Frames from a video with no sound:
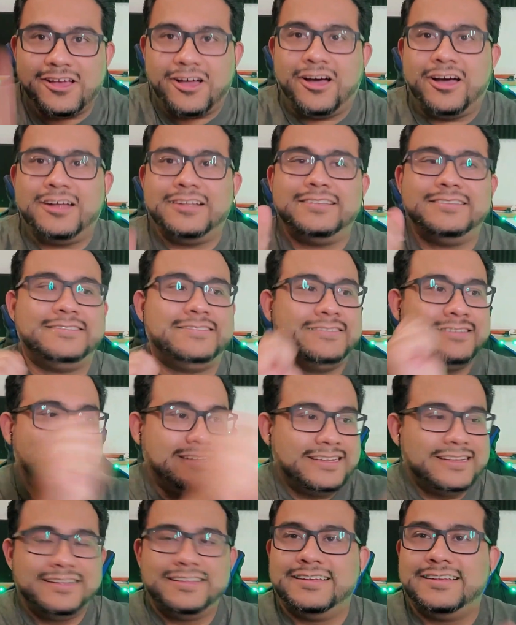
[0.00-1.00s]
on
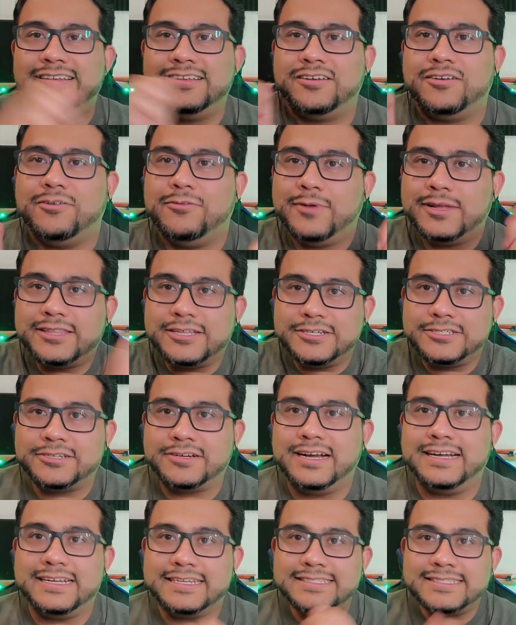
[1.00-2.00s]
what they're
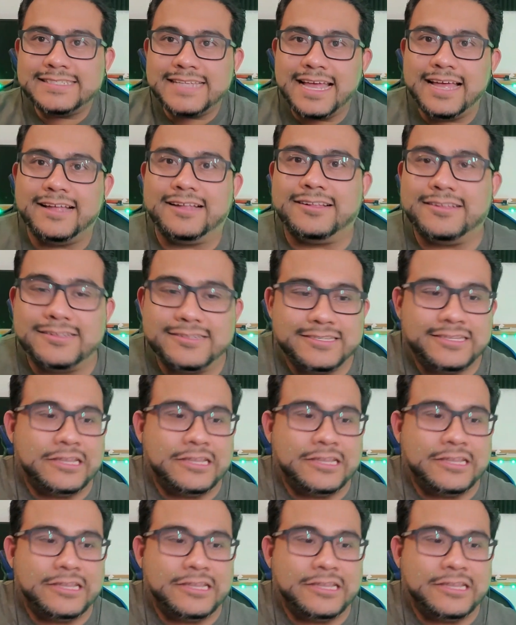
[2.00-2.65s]
trying to sell.